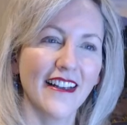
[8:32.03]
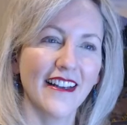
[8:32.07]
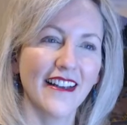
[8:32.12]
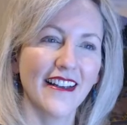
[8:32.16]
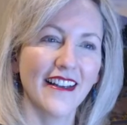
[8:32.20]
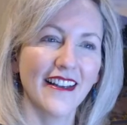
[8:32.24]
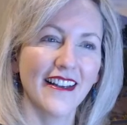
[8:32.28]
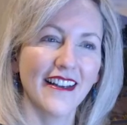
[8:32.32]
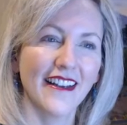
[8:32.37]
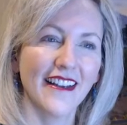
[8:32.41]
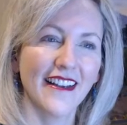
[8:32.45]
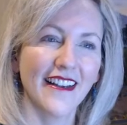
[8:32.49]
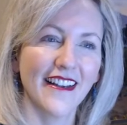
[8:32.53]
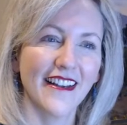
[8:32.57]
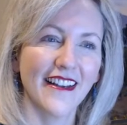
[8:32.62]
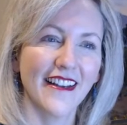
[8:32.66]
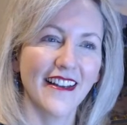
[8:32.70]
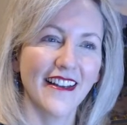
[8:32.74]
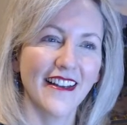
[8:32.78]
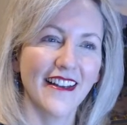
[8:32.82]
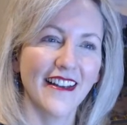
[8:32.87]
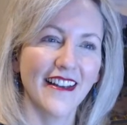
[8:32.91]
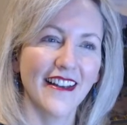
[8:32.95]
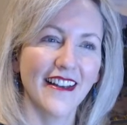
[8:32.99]

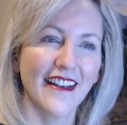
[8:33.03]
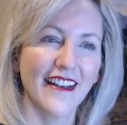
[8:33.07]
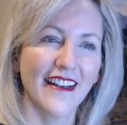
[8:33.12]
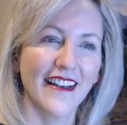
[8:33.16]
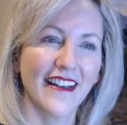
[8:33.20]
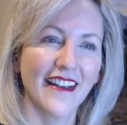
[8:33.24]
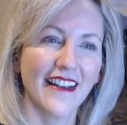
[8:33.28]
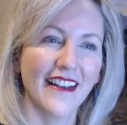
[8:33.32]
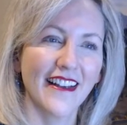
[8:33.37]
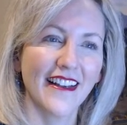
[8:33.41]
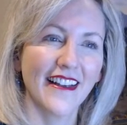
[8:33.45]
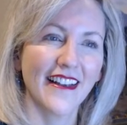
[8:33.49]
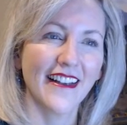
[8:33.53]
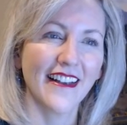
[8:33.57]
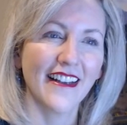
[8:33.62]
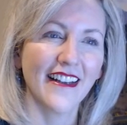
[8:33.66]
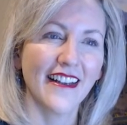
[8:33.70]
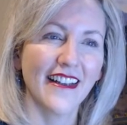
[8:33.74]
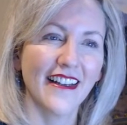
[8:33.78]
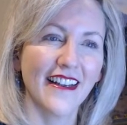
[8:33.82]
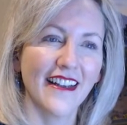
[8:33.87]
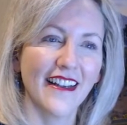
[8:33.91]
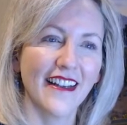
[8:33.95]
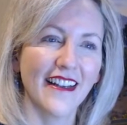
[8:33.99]

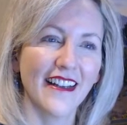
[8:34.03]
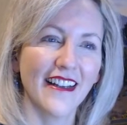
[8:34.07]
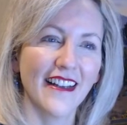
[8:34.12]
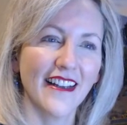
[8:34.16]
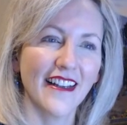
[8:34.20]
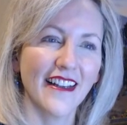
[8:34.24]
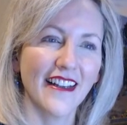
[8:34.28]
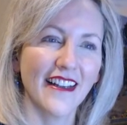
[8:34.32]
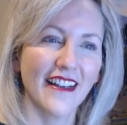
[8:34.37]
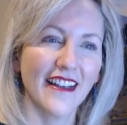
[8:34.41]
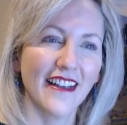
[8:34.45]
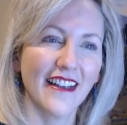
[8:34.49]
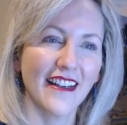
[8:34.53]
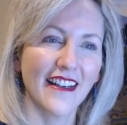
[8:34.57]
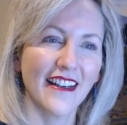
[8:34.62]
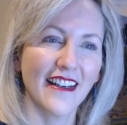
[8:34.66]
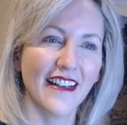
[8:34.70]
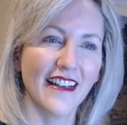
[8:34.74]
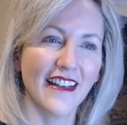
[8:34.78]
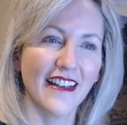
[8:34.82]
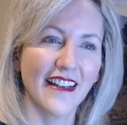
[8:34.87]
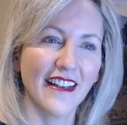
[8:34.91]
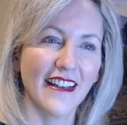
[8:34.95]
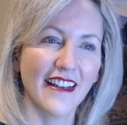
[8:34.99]

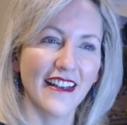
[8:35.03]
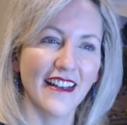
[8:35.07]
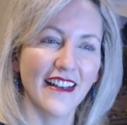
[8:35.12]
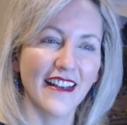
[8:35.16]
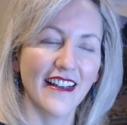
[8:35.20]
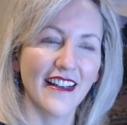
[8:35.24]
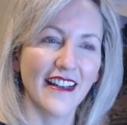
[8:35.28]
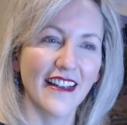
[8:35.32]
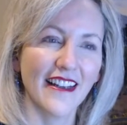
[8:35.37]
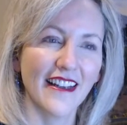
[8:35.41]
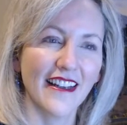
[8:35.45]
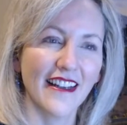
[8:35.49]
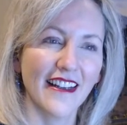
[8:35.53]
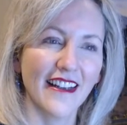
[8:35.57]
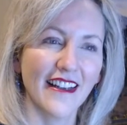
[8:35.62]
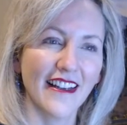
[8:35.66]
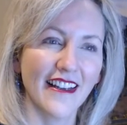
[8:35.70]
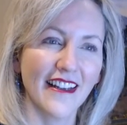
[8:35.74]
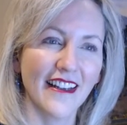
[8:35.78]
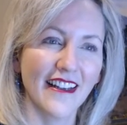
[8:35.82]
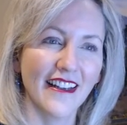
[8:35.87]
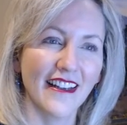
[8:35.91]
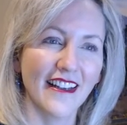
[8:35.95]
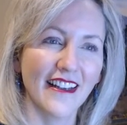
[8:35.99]

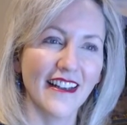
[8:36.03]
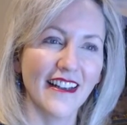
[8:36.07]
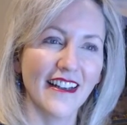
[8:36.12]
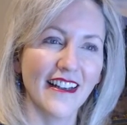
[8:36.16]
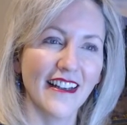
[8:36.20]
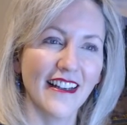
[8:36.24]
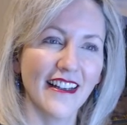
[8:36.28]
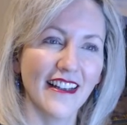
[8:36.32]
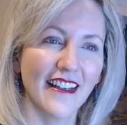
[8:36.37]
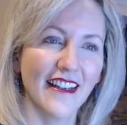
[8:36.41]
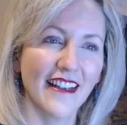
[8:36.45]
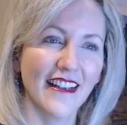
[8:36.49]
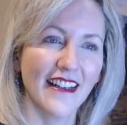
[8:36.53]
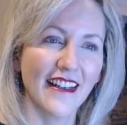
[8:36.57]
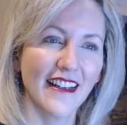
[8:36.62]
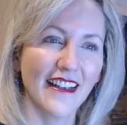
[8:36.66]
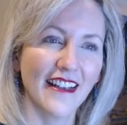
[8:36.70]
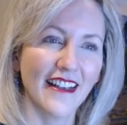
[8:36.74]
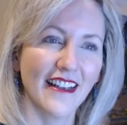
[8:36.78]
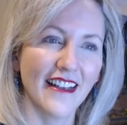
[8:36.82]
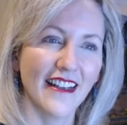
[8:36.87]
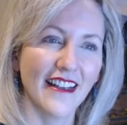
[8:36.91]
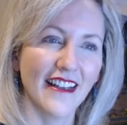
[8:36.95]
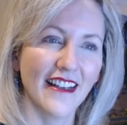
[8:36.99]

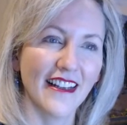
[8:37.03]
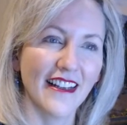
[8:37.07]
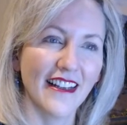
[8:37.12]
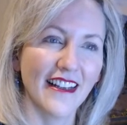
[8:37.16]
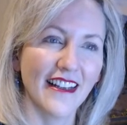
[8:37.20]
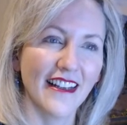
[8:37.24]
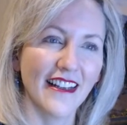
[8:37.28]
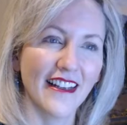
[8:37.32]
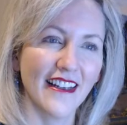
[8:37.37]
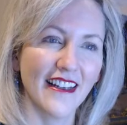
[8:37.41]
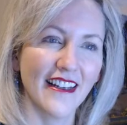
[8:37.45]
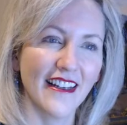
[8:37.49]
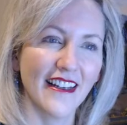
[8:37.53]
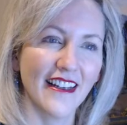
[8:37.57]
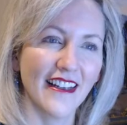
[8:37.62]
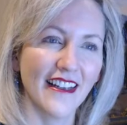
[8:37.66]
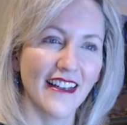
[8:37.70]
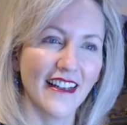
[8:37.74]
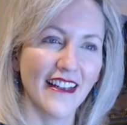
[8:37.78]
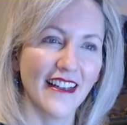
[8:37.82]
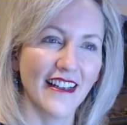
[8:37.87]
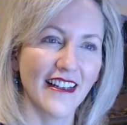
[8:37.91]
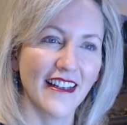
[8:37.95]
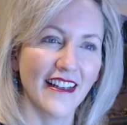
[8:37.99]

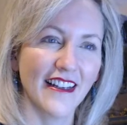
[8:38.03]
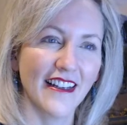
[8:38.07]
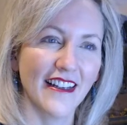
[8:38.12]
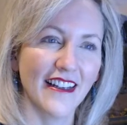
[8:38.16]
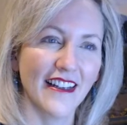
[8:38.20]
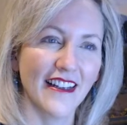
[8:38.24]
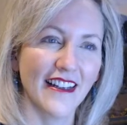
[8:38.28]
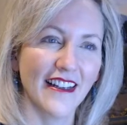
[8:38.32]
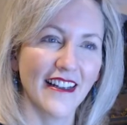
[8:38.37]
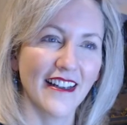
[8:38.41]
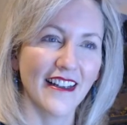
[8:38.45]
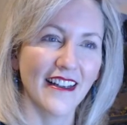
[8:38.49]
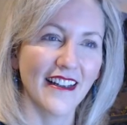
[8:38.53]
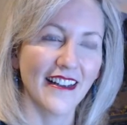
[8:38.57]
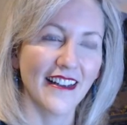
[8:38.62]
This person isn't speaking.